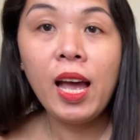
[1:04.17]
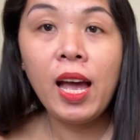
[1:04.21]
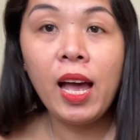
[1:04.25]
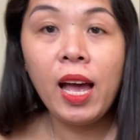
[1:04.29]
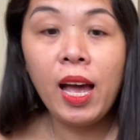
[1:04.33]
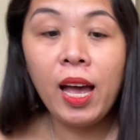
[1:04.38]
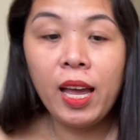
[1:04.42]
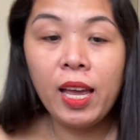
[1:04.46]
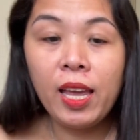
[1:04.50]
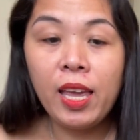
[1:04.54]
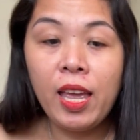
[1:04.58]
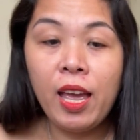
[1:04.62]

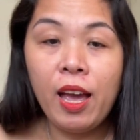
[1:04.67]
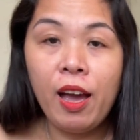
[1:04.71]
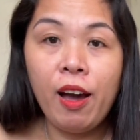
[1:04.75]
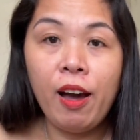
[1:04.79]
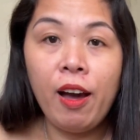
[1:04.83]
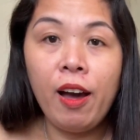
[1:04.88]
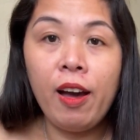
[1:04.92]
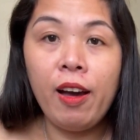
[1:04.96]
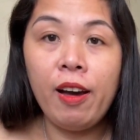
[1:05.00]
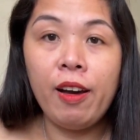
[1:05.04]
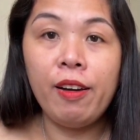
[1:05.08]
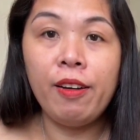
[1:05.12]
I
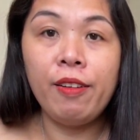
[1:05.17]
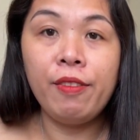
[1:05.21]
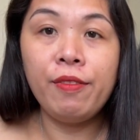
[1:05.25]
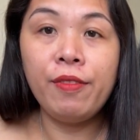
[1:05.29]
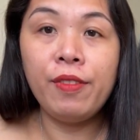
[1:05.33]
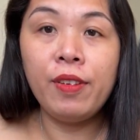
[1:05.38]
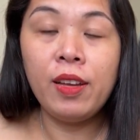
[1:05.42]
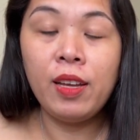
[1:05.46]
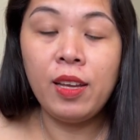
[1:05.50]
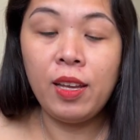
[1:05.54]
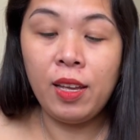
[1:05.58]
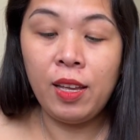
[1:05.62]

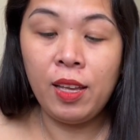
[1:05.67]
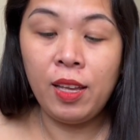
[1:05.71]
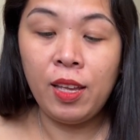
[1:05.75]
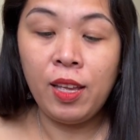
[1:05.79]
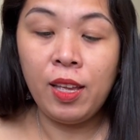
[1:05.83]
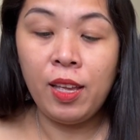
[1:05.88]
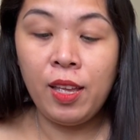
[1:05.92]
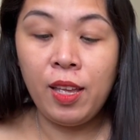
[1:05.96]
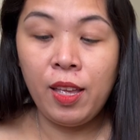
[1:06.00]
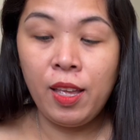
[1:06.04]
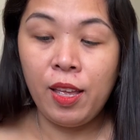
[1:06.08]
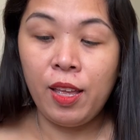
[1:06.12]
have
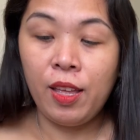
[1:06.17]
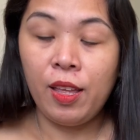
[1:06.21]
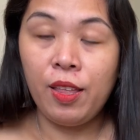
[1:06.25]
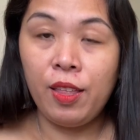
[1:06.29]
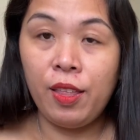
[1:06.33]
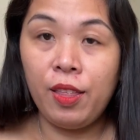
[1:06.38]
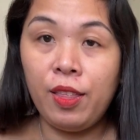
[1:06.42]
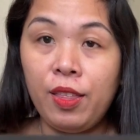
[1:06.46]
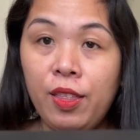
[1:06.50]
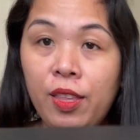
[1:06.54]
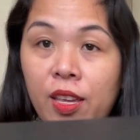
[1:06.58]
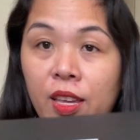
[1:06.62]

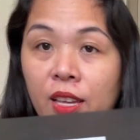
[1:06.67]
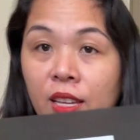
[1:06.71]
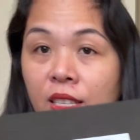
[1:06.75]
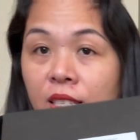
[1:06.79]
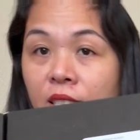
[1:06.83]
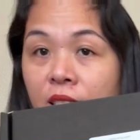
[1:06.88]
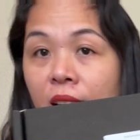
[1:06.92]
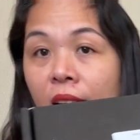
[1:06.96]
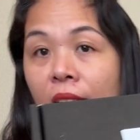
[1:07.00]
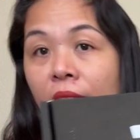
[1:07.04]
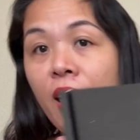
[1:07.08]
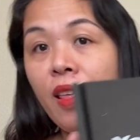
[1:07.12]

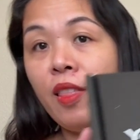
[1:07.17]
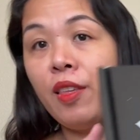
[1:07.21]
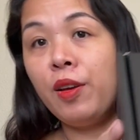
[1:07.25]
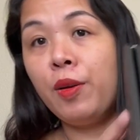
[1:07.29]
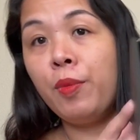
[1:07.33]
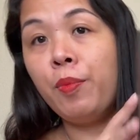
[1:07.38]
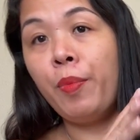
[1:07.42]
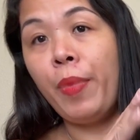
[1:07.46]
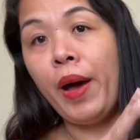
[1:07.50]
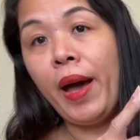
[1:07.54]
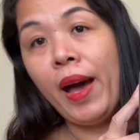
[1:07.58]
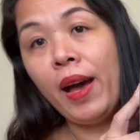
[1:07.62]
this other
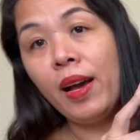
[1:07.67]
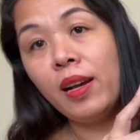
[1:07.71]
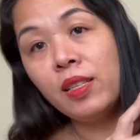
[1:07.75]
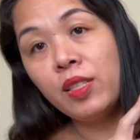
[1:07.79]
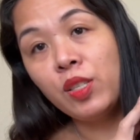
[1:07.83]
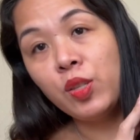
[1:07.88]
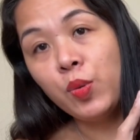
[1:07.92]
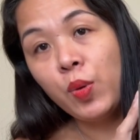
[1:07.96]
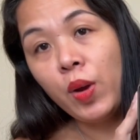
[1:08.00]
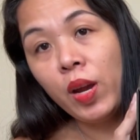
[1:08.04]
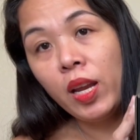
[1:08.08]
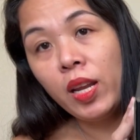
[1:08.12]

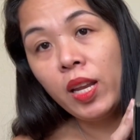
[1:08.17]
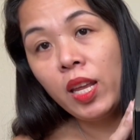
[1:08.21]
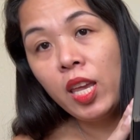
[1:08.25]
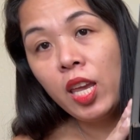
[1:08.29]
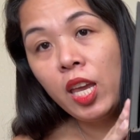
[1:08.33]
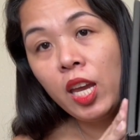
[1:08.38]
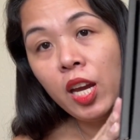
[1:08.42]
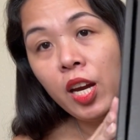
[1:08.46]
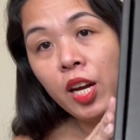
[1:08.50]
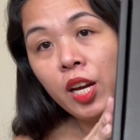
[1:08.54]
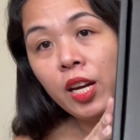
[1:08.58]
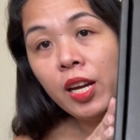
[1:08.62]
box right
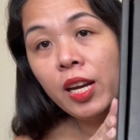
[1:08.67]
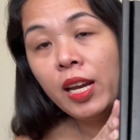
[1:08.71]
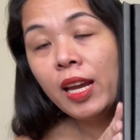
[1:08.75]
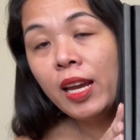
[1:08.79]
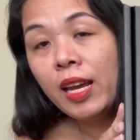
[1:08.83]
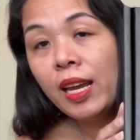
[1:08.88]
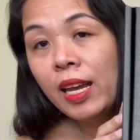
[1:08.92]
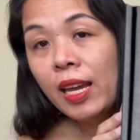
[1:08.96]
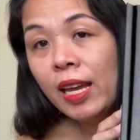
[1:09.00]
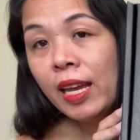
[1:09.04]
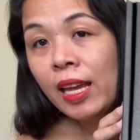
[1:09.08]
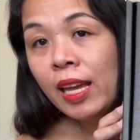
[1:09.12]
here,
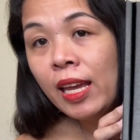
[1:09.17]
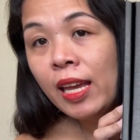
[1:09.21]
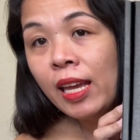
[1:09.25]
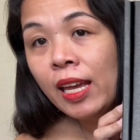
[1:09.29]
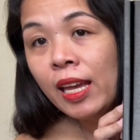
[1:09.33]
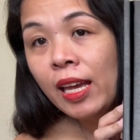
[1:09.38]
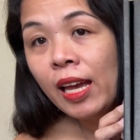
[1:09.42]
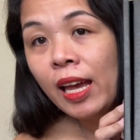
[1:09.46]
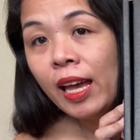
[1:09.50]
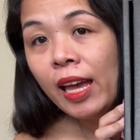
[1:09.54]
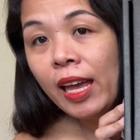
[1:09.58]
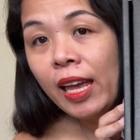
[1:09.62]

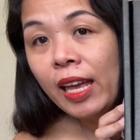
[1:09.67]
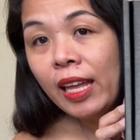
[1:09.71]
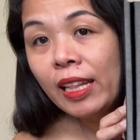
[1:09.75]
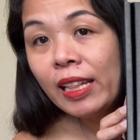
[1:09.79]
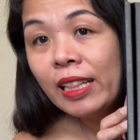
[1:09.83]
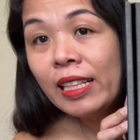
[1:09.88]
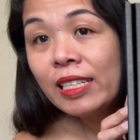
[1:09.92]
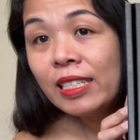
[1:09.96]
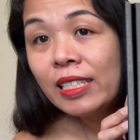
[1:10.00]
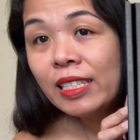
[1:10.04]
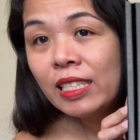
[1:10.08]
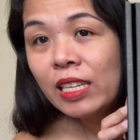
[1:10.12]
and
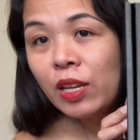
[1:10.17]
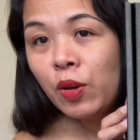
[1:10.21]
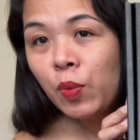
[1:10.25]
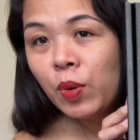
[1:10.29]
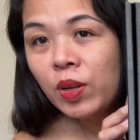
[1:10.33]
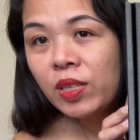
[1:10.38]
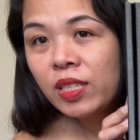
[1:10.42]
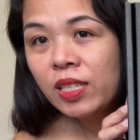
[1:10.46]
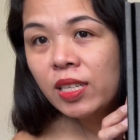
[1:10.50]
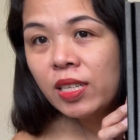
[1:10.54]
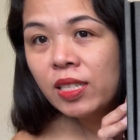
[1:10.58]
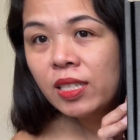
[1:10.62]
let's see
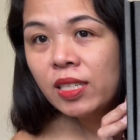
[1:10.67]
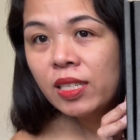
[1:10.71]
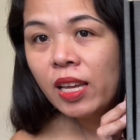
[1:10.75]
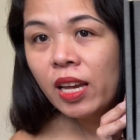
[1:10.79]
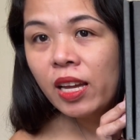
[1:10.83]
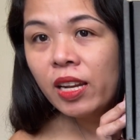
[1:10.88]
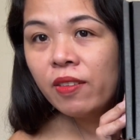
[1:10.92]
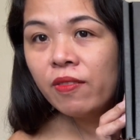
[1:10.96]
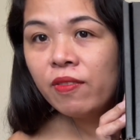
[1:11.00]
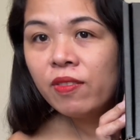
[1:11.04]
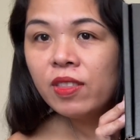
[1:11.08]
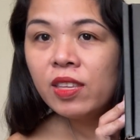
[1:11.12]
what's
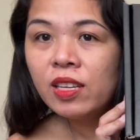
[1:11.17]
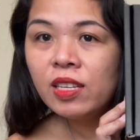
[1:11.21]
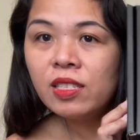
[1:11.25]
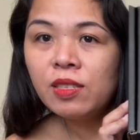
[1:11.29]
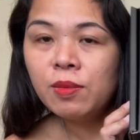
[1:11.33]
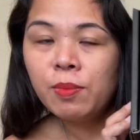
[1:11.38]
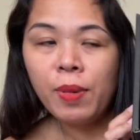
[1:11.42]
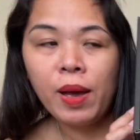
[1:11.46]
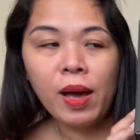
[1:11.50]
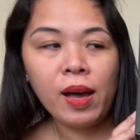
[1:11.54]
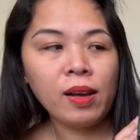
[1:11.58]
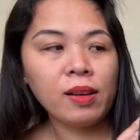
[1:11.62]
inside of this
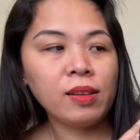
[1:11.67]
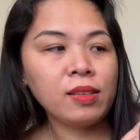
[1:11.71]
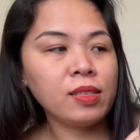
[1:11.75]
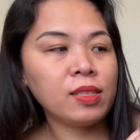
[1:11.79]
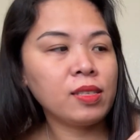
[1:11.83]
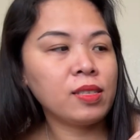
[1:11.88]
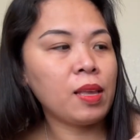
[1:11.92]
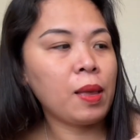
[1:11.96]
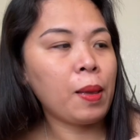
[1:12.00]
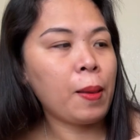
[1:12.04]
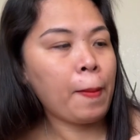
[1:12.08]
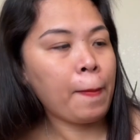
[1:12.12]
box.